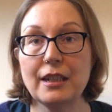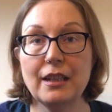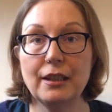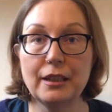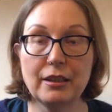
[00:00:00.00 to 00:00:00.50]
and
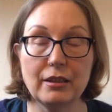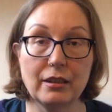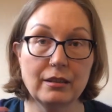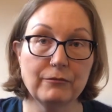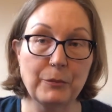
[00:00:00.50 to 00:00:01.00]
then knit
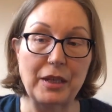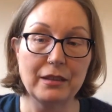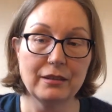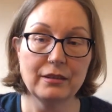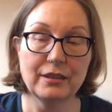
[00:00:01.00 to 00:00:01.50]

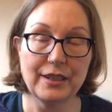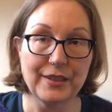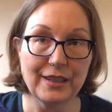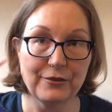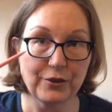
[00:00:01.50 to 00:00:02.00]
the
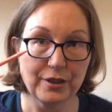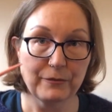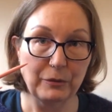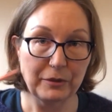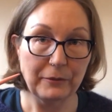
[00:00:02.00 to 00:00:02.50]
stitches
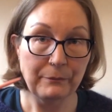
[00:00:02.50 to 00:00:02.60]
from